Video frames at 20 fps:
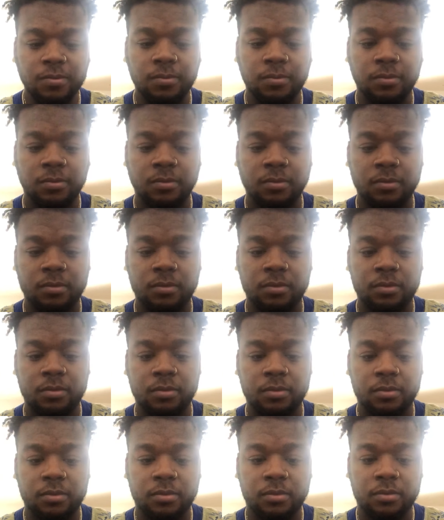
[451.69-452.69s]

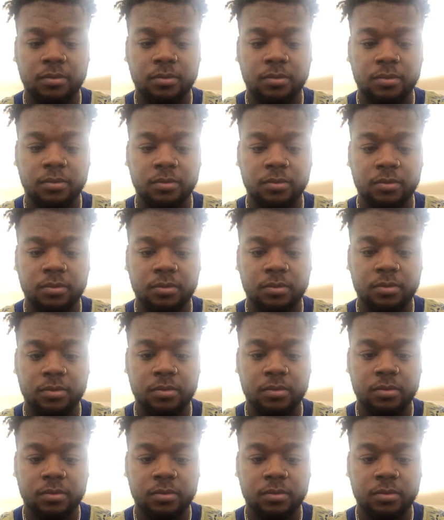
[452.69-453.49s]
[no speech]